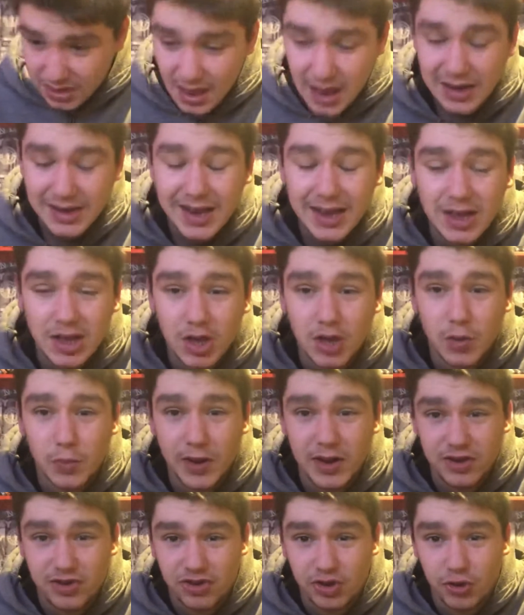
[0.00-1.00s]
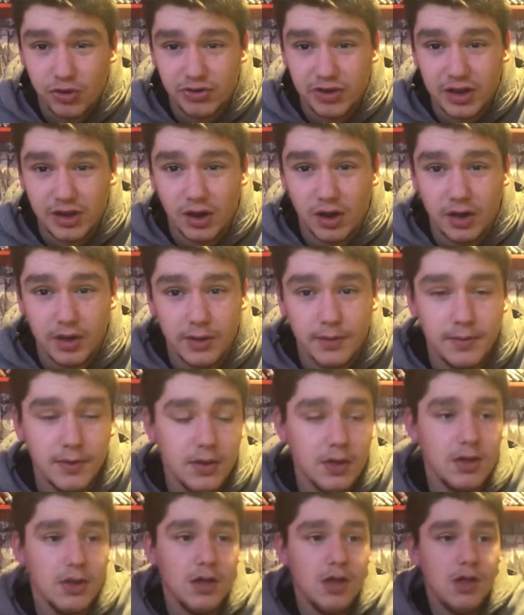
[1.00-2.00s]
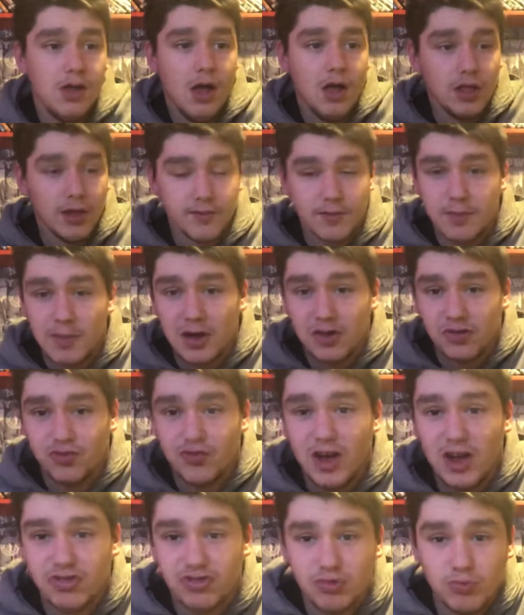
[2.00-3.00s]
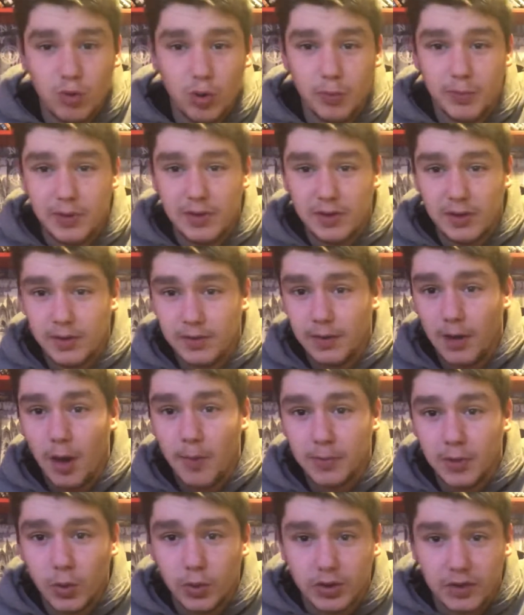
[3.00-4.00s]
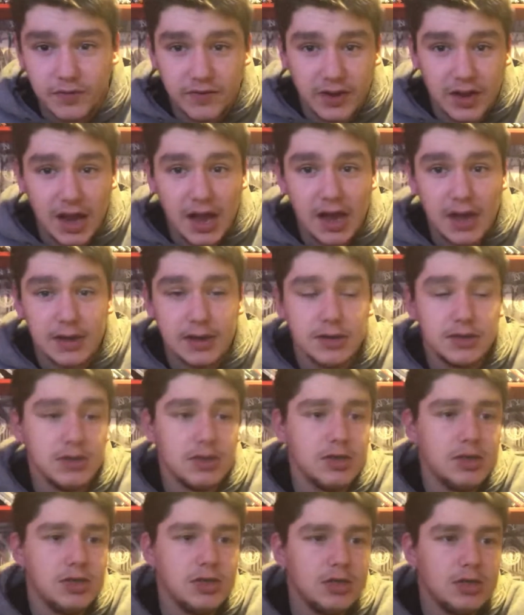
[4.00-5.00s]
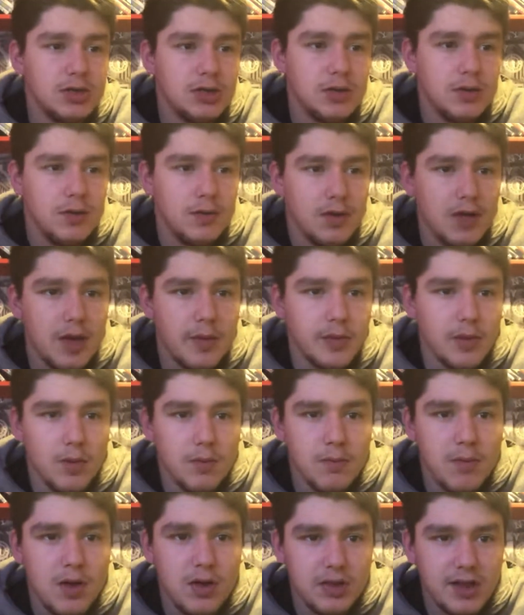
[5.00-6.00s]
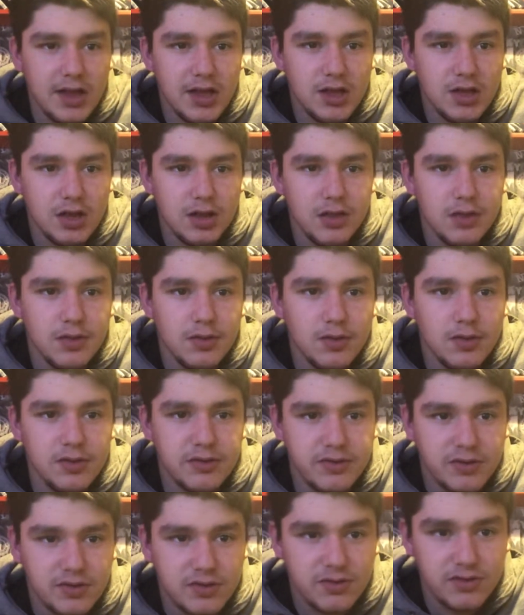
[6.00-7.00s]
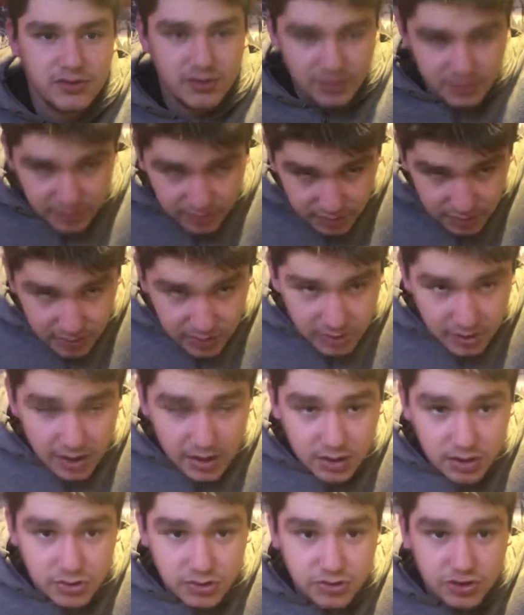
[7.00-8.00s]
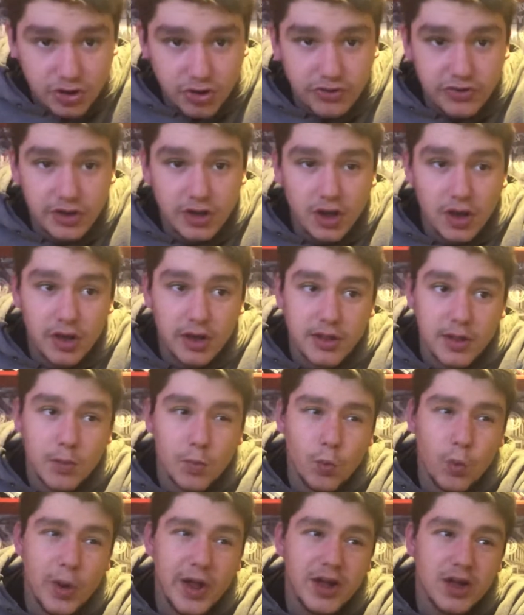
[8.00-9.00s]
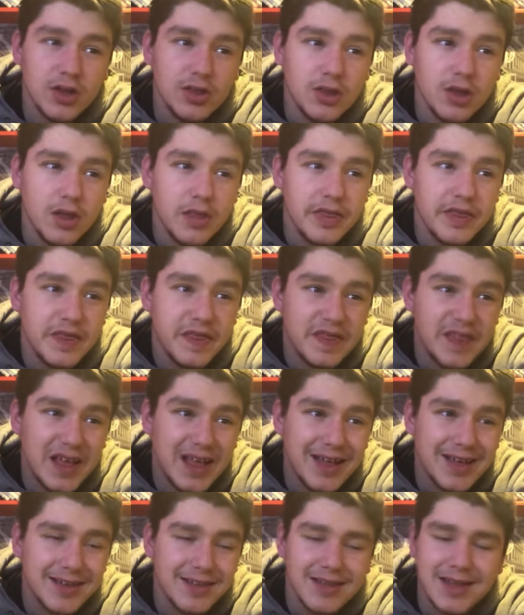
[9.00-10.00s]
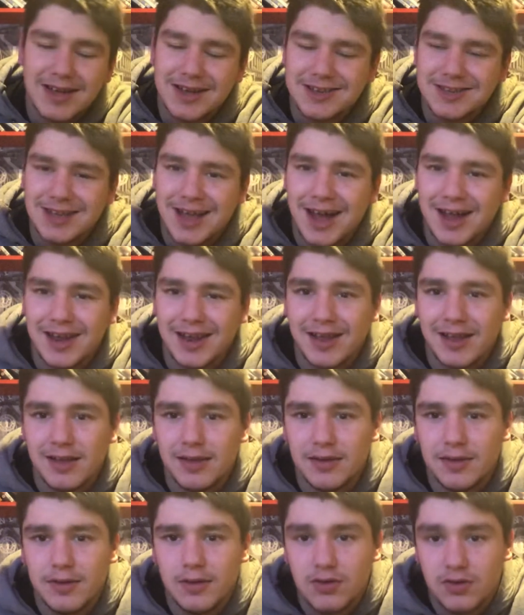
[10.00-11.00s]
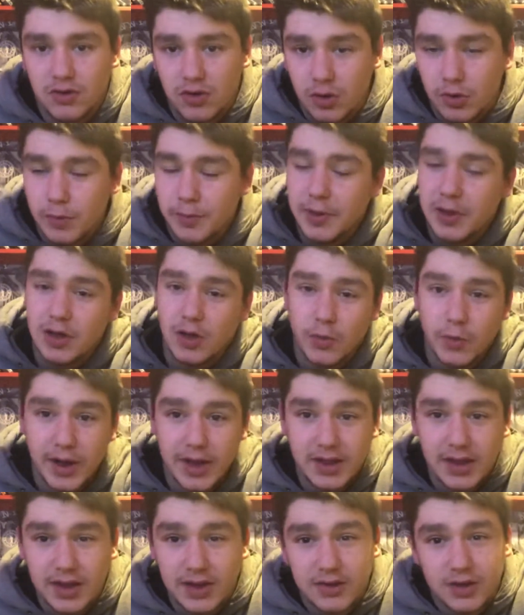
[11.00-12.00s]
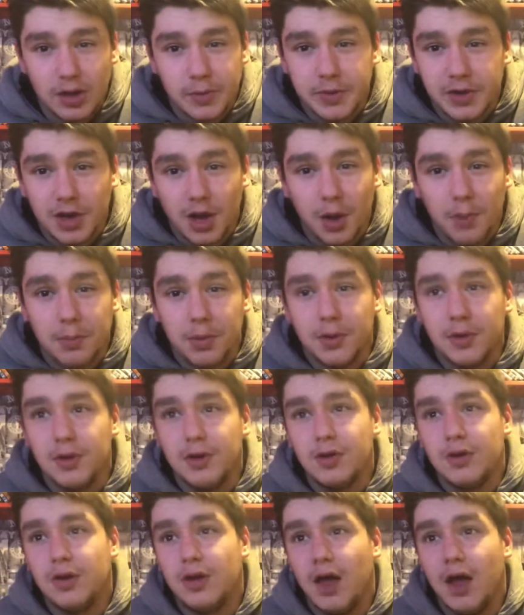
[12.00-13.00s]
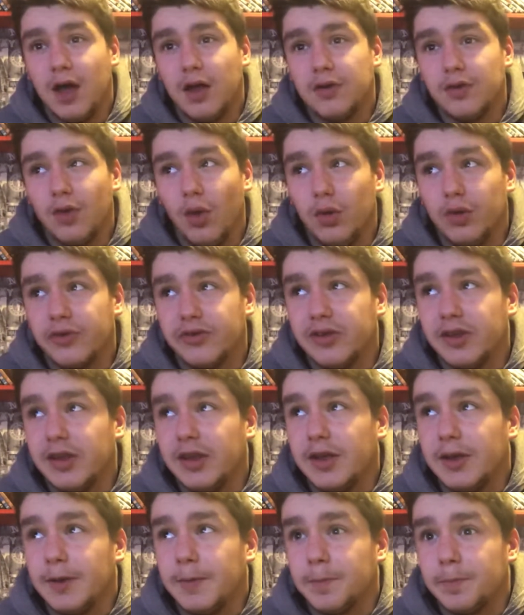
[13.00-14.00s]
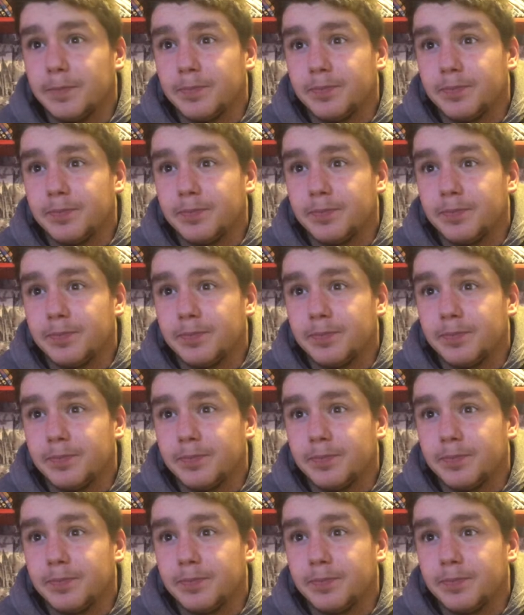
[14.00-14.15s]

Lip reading: Lincoln away Tuesday night. Another match reaction will be uploaded for that. But yeah, we've got Lincoln Tuesday night, and then Wigan, I think, next Saturday. Two big away days coming up. And honestly,